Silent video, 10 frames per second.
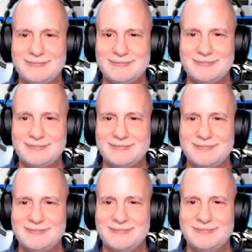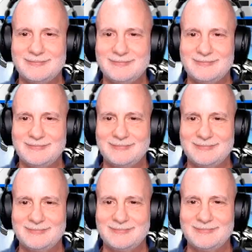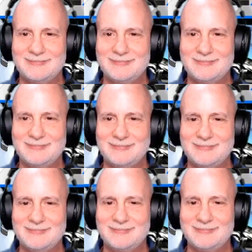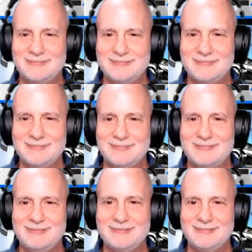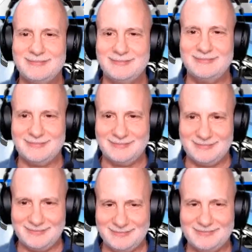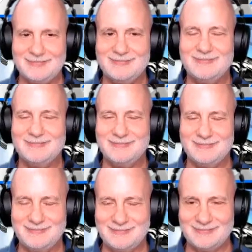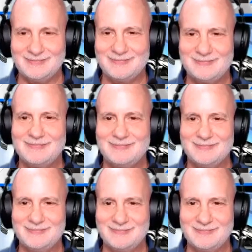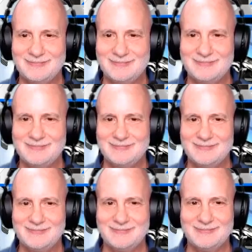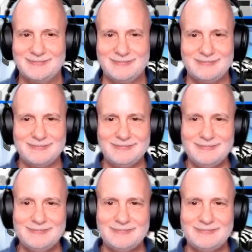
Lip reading: [no speech]